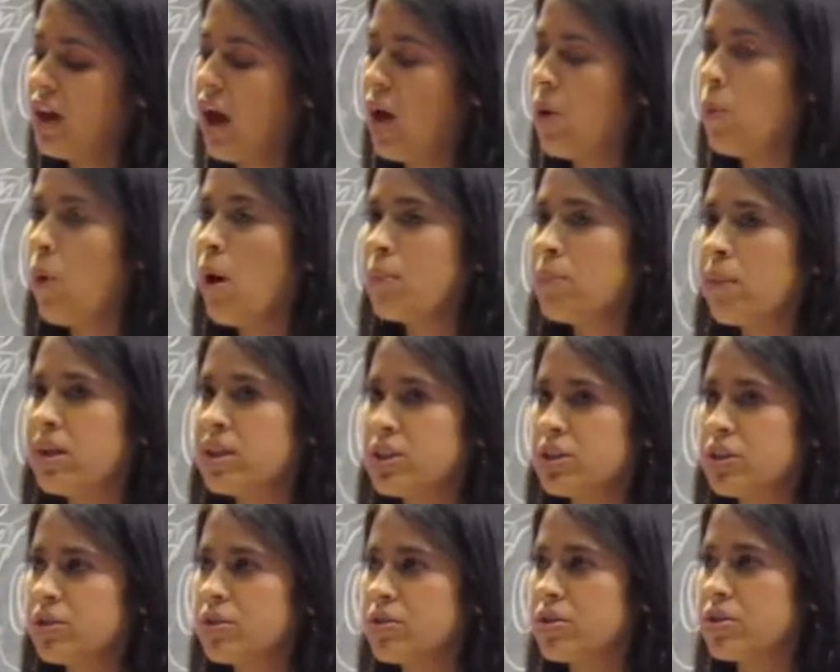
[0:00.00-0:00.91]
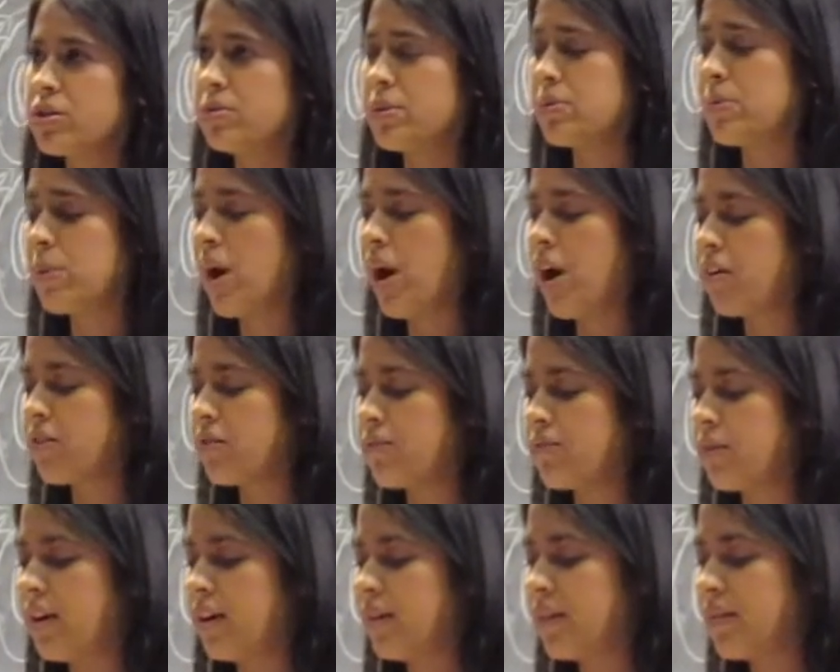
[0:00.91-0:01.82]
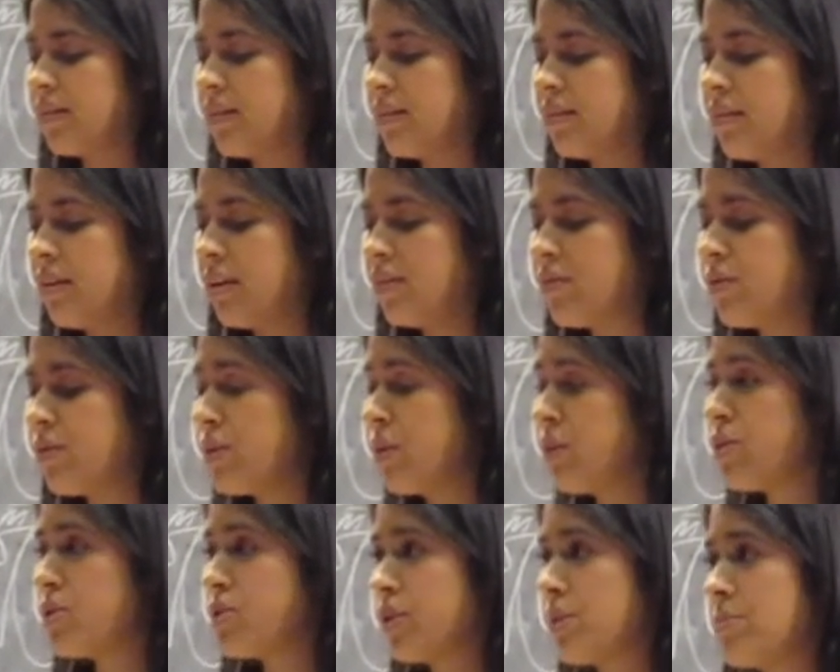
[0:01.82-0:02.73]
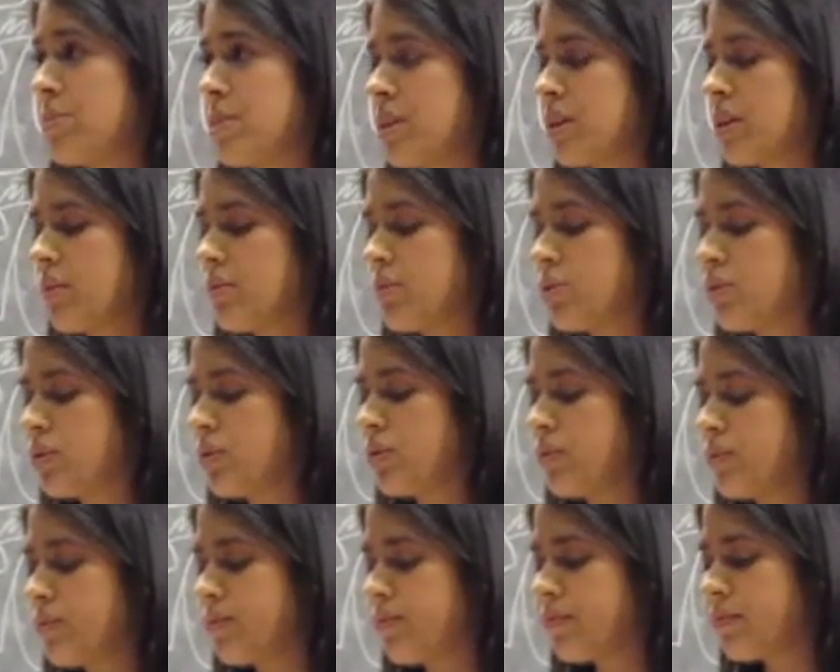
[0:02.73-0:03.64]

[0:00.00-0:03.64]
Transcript: I want my children to be proud of me and for their dreams to come true.